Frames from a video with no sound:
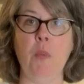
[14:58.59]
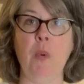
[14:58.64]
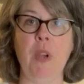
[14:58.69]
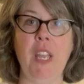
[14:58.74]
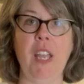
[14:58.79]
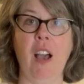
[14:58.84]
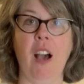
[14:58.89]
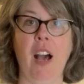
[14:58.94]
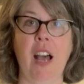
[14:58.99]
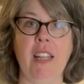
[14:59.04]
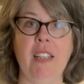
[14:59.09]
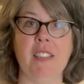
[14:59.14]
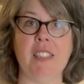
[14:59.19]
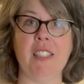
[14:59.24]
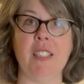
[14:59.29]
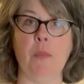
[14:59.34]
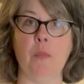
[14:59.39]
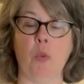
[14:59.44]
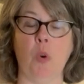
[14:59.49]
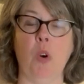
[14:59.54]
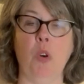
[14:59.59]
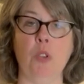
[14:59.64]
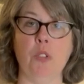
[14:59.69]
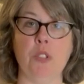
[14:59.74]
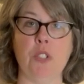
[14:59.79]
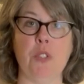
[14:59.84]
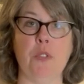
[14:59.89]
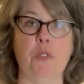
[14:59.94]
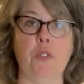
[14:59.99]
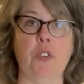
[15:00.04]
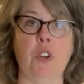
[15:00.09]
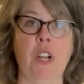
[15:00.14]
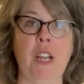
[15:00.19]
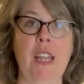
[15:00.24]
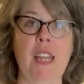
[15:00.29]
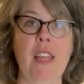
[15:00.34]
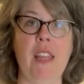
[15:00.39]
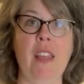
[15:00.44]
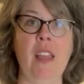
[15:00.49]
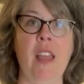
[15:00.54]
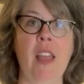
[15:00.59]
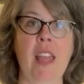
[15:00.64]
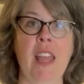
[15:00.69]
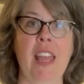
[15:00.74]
We got some rolls free